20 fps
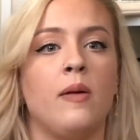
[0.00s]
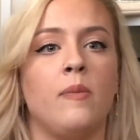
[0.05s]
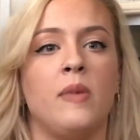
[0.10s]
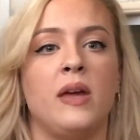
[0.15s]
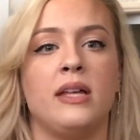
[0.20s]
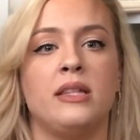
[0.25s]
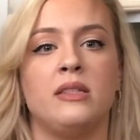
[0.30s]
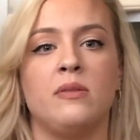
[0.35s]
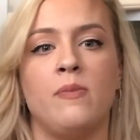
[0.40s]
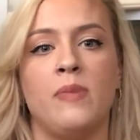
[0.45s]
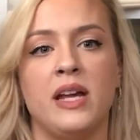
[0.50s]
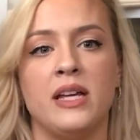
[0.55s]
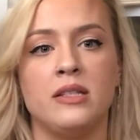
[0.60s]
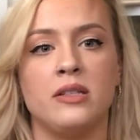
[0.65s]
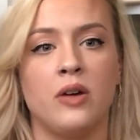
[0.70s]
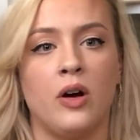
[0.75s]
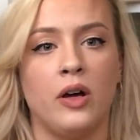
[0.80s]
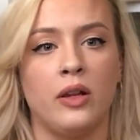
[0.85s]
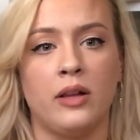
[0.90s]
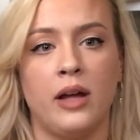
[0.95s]
It's based
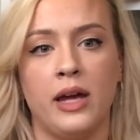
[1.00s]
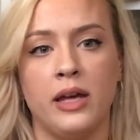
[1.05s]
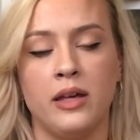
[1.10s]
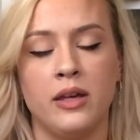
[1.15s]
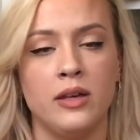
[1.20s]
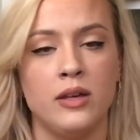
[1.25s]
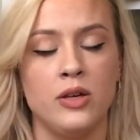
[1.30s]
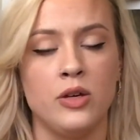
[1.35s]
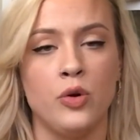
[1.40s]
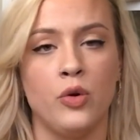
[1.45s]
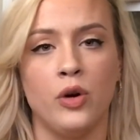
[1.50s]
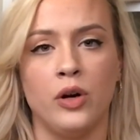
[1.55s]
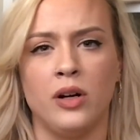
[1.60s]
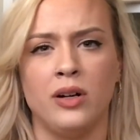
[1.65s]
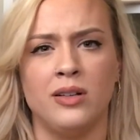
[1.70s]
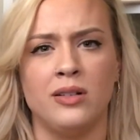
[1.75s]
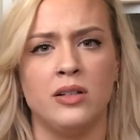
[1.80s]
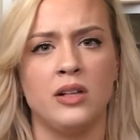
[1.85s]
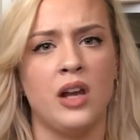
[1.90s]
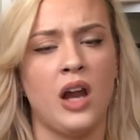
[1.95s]
on like
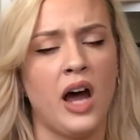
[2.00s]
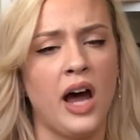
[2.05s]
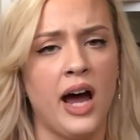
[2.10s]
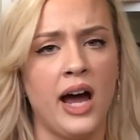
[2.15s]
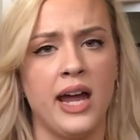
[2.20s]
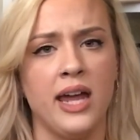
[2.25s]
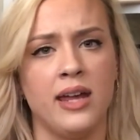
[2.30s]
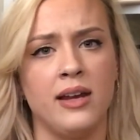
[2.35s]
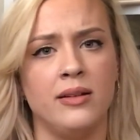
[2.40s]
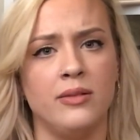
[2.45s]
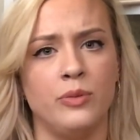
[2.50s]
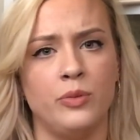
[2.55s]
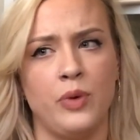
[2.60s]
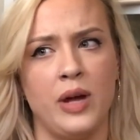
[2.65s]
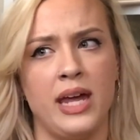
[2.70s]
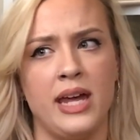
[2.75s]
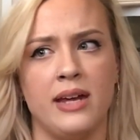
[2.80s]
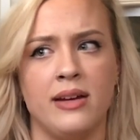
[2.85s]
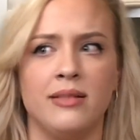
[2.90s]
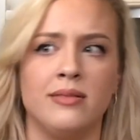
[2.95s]
your height,
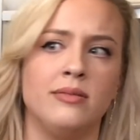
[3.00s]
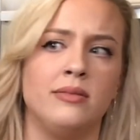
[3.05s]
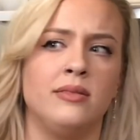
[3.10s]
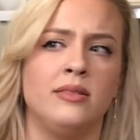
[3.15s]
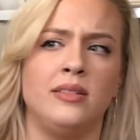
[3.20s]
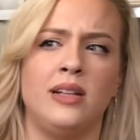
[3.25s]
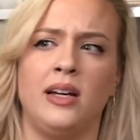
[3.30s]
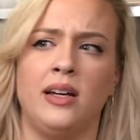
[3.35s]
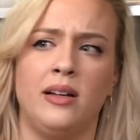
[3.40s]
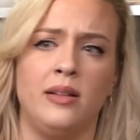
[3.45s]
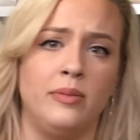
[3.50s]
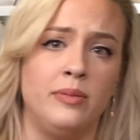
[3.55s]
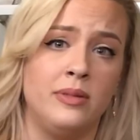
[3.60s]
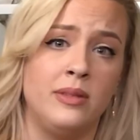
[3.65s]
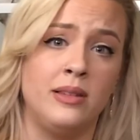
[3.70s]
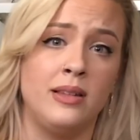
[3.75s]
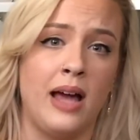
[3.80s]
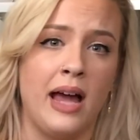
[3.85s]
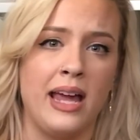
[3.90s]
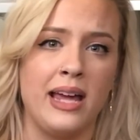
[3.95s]
weight, I
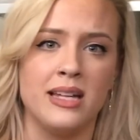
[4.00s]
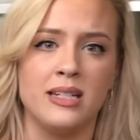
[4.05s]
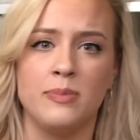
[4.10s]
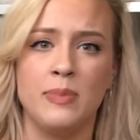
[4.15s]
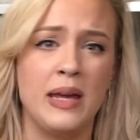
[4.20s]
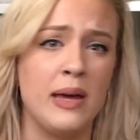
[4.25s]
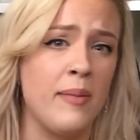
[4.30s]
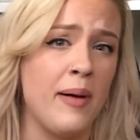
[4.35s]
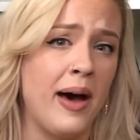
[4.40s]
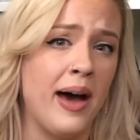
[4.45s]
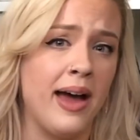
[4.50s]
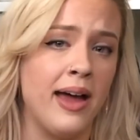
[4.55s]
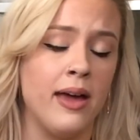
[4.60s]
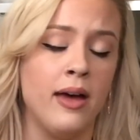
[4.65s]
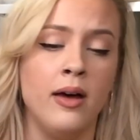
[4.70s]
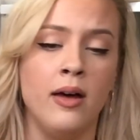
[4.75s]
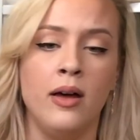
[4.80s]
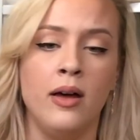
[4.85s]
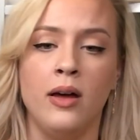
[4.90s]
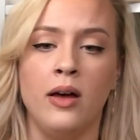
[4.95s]
guess BMI,
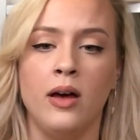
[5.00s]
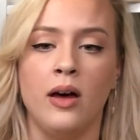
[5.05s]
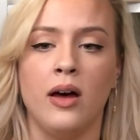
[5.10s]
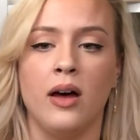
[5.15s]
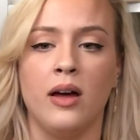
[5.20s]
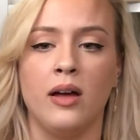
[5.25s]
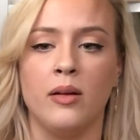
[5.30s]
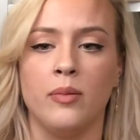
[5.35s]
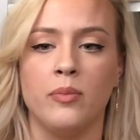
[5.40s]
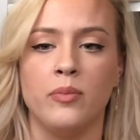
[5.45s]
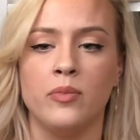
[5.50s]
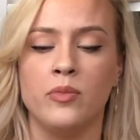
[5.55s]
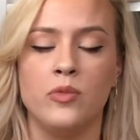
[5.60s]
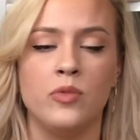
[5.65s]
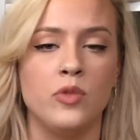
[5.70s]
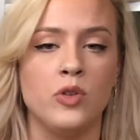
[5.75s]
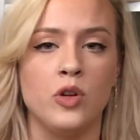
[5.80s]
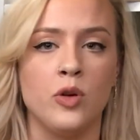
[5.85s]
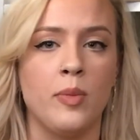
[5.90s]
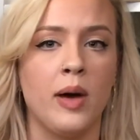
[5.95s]

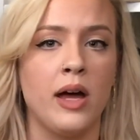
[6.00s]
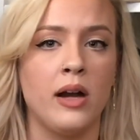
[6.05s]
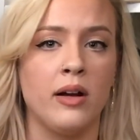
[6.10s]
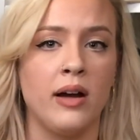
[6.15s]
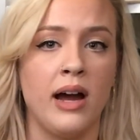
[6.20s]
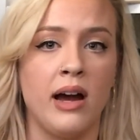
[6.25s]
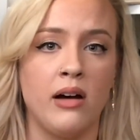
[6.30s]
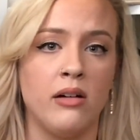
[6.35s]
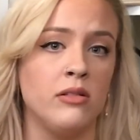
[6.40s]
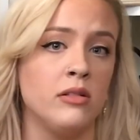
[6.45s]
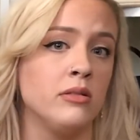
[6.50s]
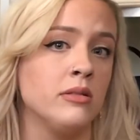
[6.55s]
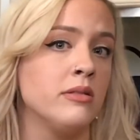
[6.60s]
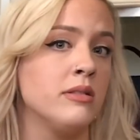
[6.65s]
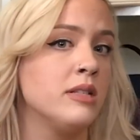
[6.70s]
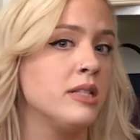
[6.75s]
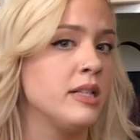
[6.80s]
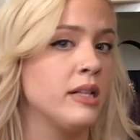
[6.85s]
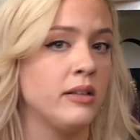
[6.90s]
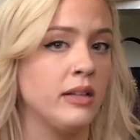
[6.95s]
no matter how
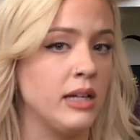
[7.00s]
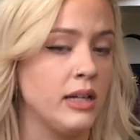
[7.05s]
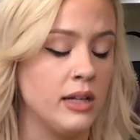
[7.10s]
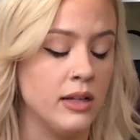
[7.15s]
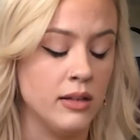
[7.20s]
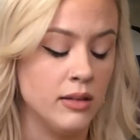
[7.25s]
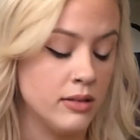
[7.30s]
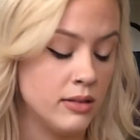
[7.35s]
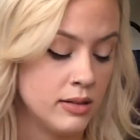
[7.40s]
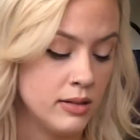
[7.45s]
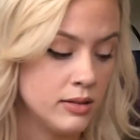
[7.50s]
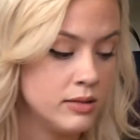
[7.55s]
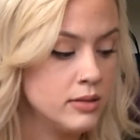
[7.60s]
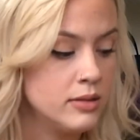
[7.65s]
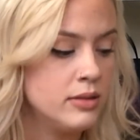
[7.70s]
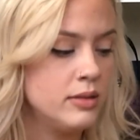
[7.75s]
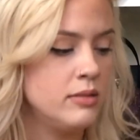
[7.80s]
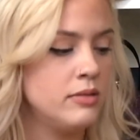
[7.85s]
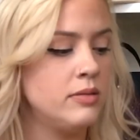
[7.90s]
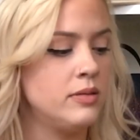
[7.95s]
silly
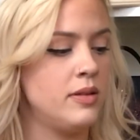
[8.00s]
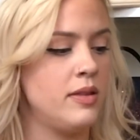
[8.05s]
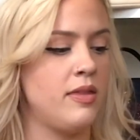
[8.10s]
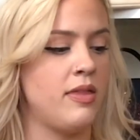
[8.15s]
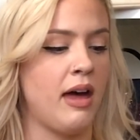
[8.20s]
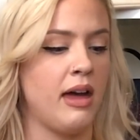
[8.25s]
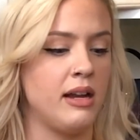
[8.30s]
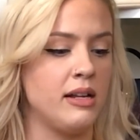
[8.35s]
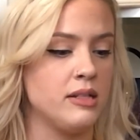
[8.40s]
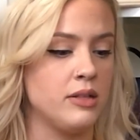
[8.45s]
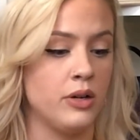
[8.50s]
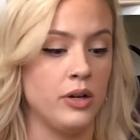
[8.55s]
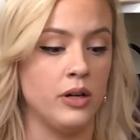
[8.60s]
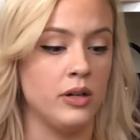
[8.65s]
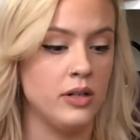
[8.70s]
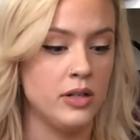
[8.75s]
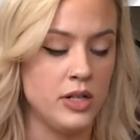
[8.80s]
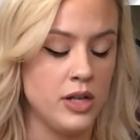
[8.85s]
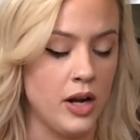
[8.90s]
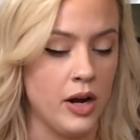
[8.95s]
that is, or
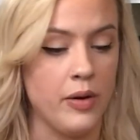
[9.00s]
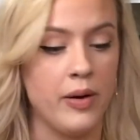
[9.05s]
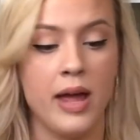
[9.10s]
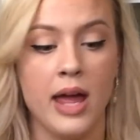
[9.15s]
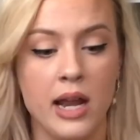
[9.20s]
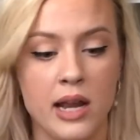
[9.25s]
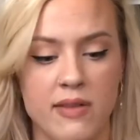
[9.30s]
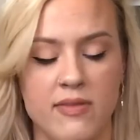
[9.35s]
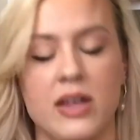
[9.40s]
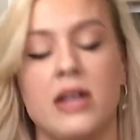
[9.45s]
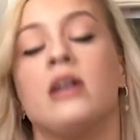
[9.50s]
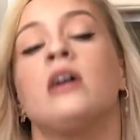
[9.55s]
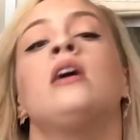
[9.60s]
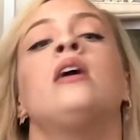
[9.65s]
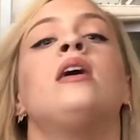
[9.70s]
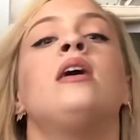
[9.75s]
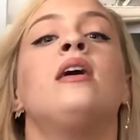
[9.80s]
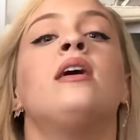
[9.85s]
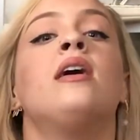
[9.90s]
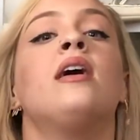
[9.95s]
any of it.
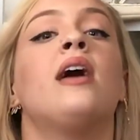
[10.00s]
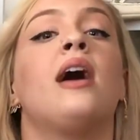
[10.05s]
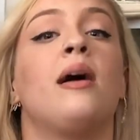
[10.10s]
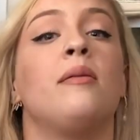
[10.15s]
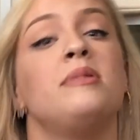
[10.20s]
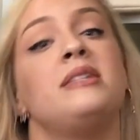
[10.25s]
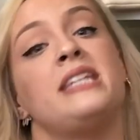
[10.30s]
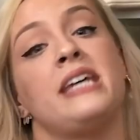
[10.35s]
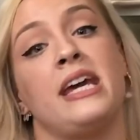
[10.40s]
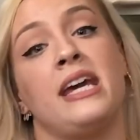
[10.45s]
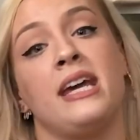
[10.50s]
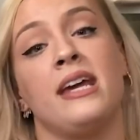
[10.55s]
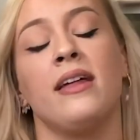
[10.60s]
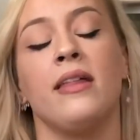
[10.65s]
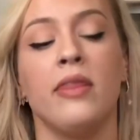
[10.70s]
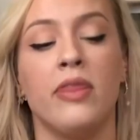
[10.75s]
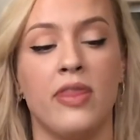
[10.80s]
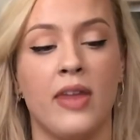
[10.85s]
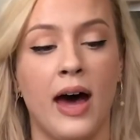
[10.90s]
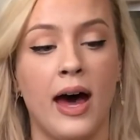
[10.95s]
I'm
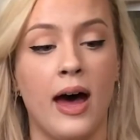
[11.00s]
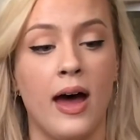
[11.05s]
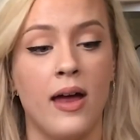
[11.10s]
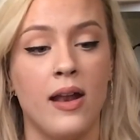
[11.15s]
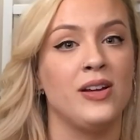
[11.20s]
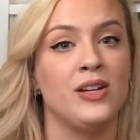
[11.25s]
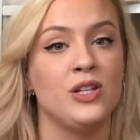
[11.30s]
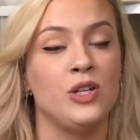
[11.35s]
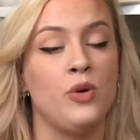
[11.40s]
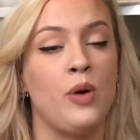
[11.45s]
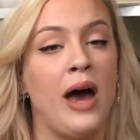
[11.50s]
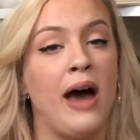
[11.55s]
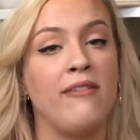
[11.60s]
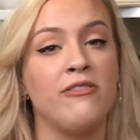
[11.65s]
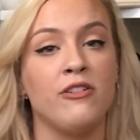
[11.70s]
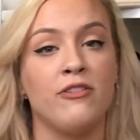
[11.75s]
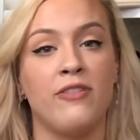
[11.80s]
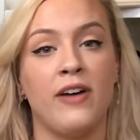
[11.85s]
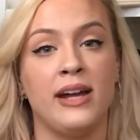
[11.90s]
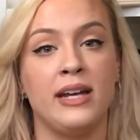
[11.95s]
saying that you have
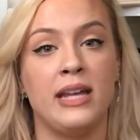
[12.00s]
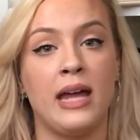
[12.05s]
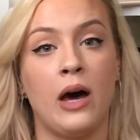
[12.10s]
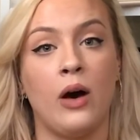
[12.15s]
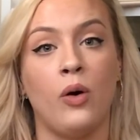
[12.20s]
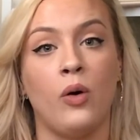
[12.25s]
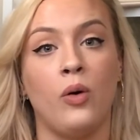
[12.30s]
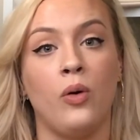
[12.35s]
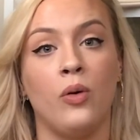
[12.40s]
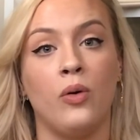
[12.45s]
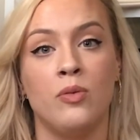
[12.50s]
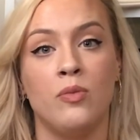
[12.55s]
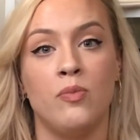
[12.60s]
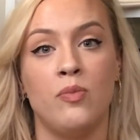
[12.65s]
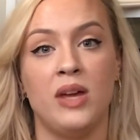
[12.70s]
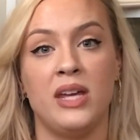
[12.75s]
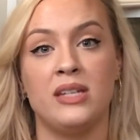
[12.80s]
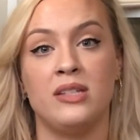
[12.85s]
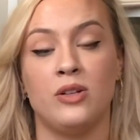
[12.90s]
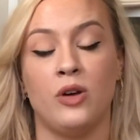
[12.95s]
to find out
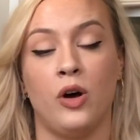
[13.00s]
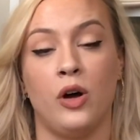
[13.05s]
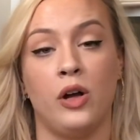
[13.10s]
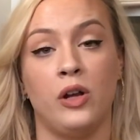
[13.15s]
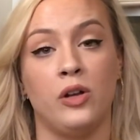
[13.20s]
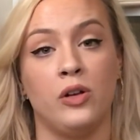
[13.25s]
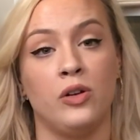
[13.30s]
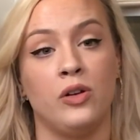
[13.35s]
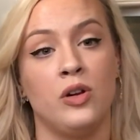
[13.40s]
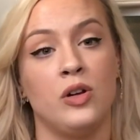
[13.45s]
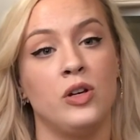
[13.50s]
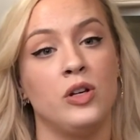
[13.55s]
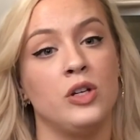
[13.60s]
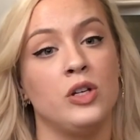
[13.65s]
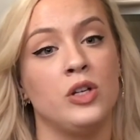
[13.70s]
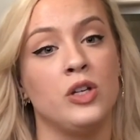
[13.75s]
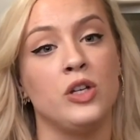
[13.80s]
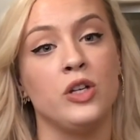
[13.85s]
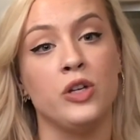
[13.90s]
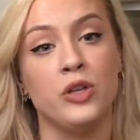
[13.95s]
based on
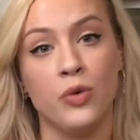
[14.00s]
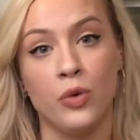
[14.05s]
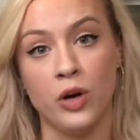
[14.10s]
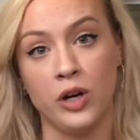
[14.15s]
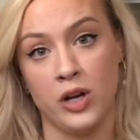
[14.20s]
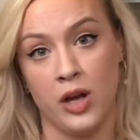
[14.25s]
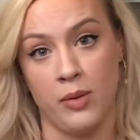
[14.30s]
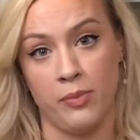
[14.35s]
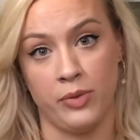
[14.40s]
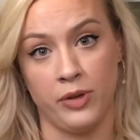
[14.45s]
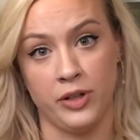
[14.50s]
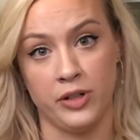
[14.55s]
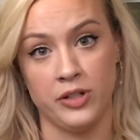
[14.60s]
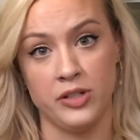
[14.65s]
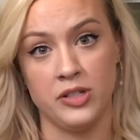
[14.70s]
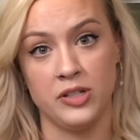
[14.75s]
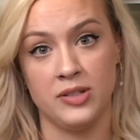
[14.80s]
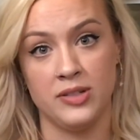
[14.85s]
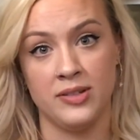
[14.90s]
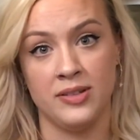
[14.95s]
your
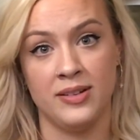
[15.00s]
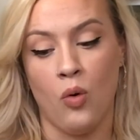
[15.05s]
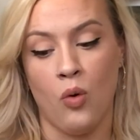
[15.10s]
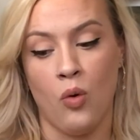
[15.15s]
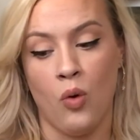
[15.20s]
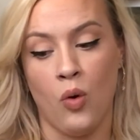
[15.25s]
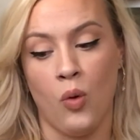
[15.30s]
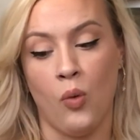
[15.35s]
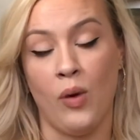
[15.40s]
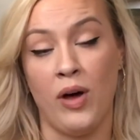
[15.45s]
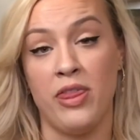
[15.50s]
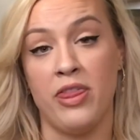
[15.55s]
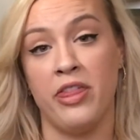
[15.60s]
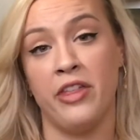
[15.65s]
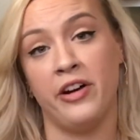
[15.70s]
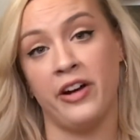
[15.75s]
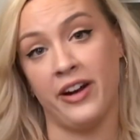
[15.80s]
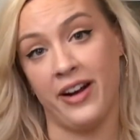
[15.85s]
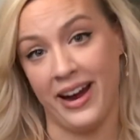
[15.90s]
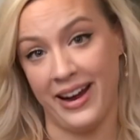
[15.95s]
numbers what
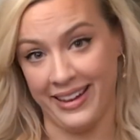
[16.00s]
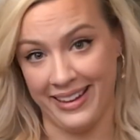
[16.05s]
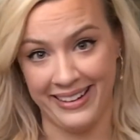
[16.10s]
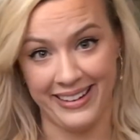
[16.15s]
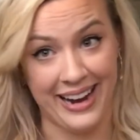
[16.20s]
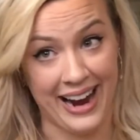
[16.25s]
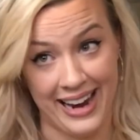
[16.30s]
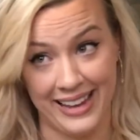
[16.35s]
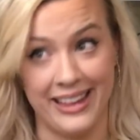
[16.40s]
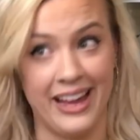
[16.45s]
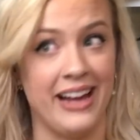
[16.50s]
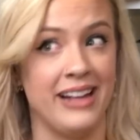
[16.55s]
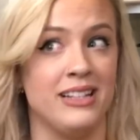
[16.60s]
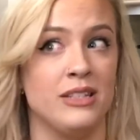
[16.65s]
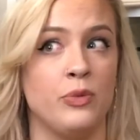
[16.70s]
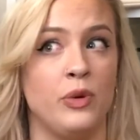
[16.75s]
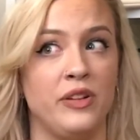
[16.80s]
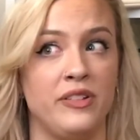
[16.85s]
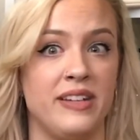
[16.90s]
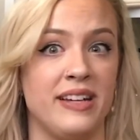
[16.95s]
their
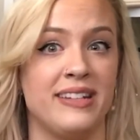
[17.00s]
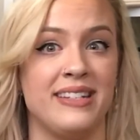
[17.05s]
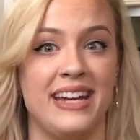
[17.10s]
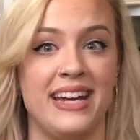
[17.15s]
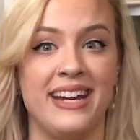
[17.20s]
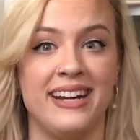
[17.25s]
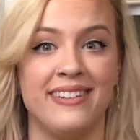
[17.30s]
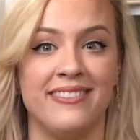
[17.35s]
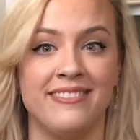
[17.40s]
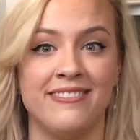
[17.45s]
guidelines will dictate.